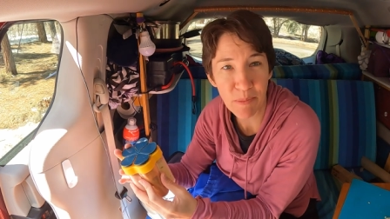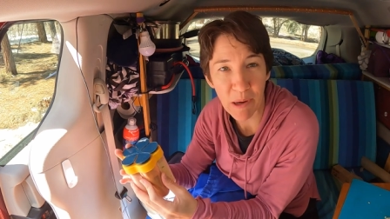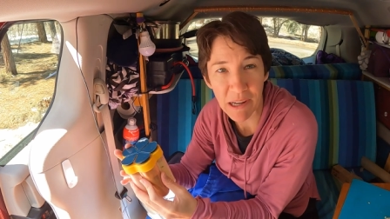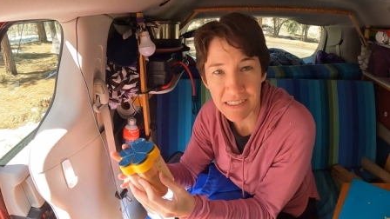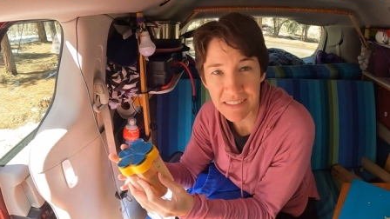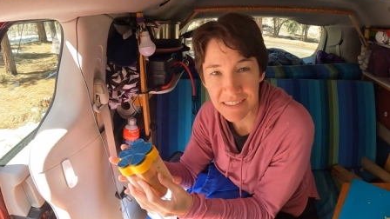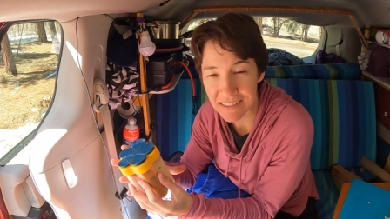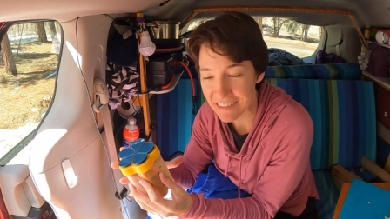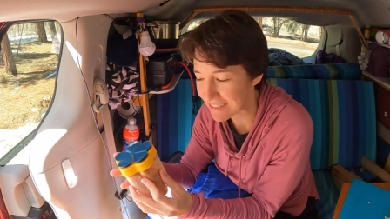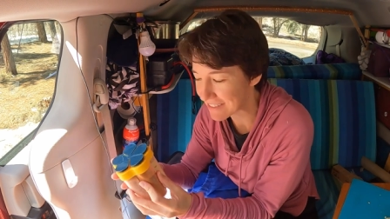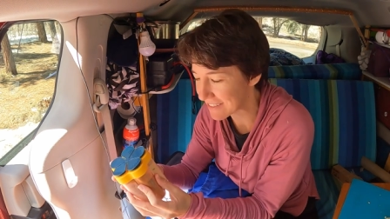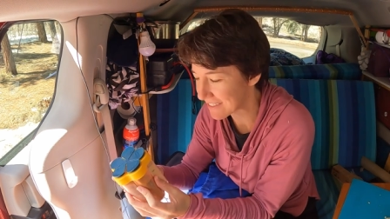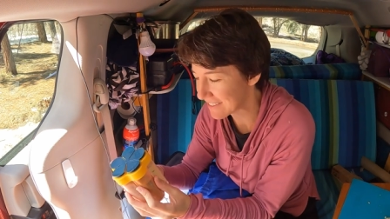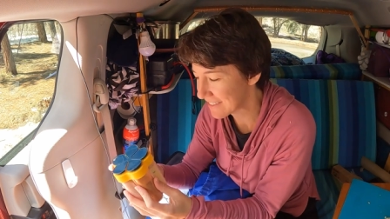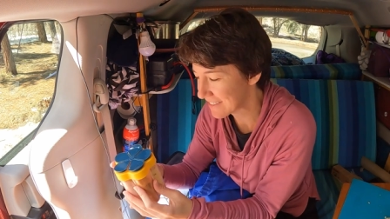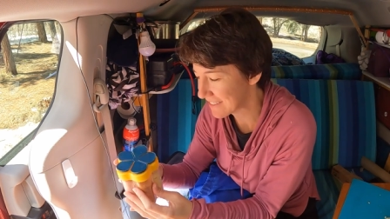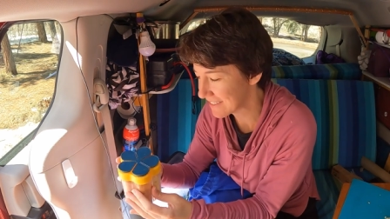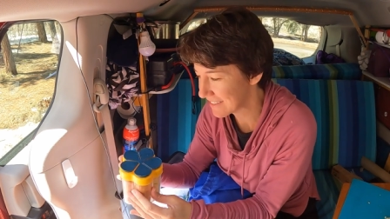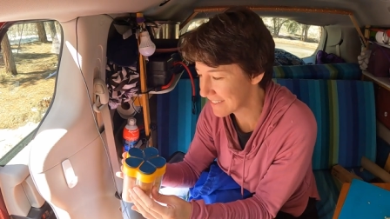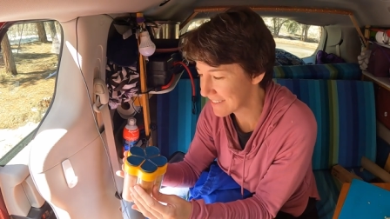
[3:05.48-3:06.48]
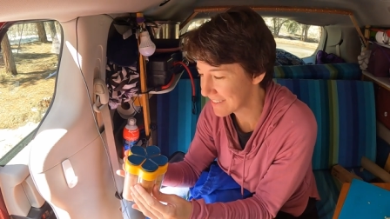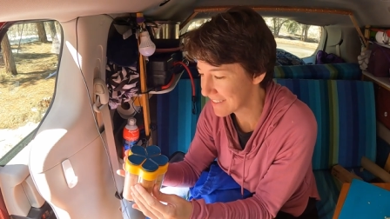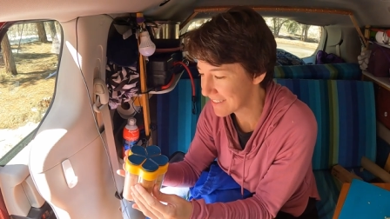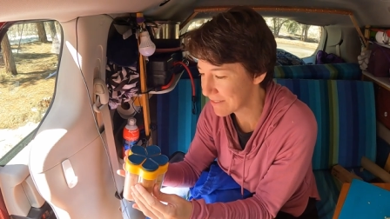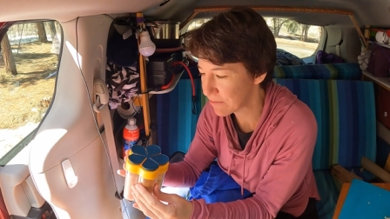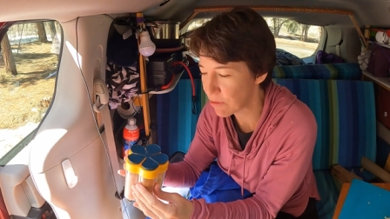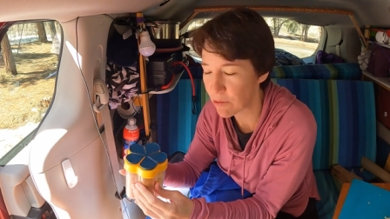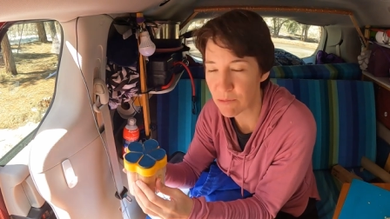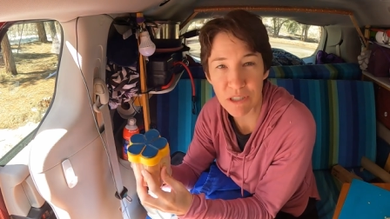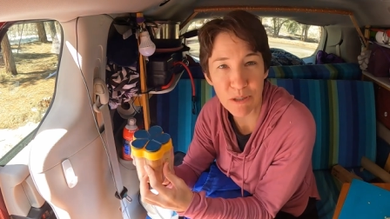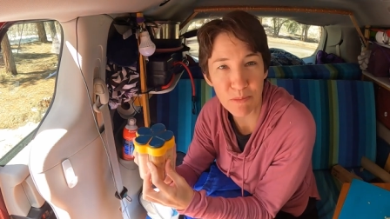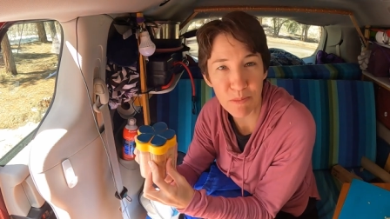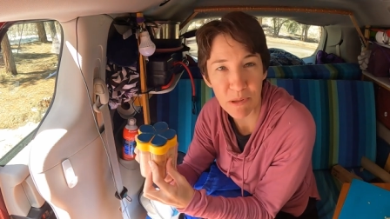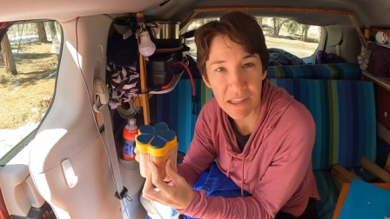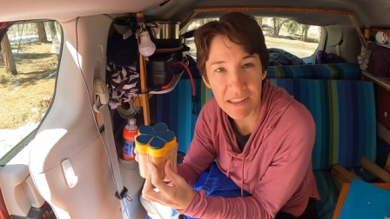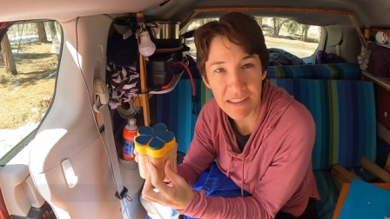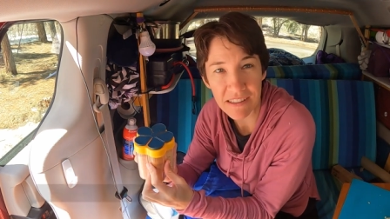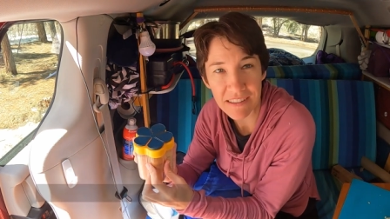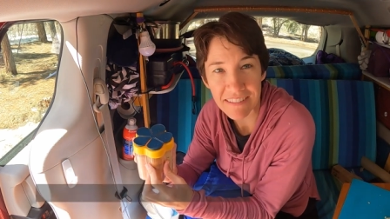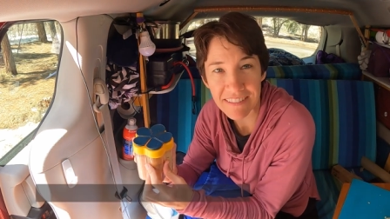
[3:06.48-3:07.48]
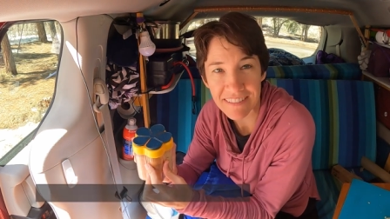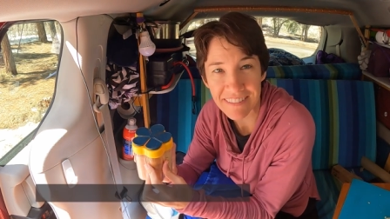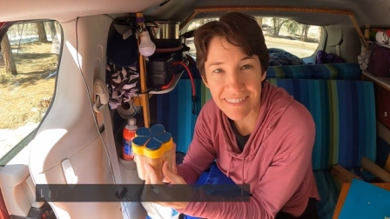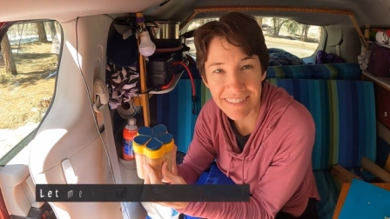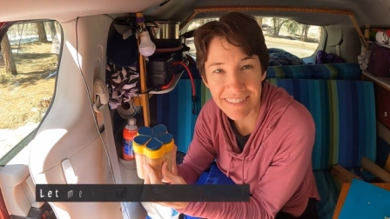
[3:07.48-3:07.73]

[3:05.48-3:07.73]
spices, what would you pick?